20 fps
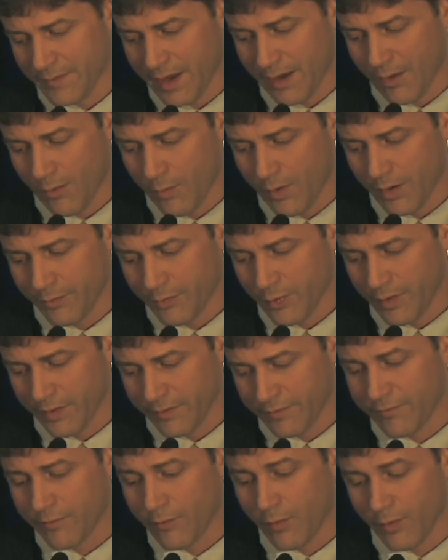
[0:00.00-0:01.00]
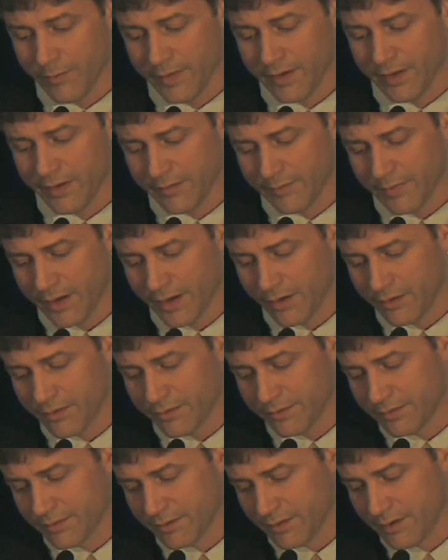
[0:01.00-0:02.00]
at 1.4 million
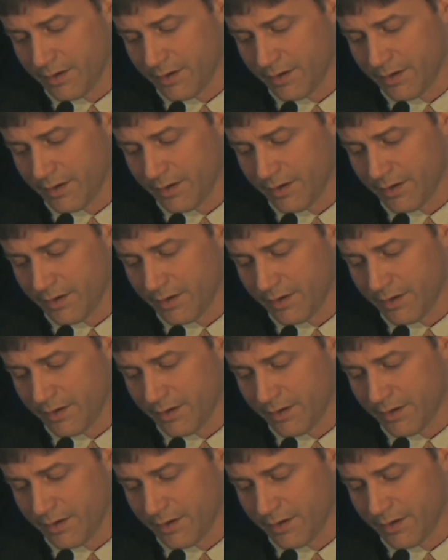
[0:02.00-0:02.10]
barrels.